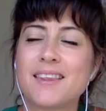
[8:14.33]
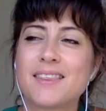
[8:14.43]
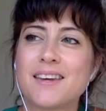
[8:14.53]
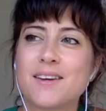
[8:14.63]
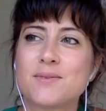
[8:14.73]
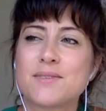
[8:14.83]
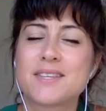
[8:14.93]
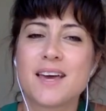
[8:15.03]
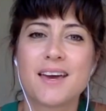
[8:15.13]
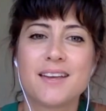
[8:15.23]
I think, who
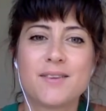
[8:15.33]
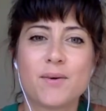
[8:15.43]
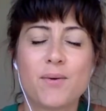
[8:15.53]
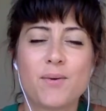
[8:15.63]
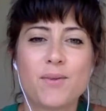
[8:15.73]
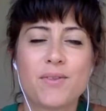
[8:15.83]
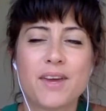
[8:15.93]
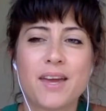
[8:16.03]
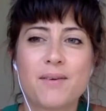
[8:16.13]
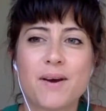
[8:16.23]
said the whole
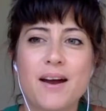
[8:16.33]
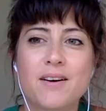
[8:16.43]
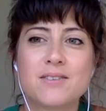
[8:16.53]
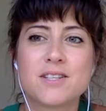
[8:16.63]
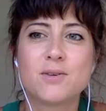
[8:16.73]
thing around,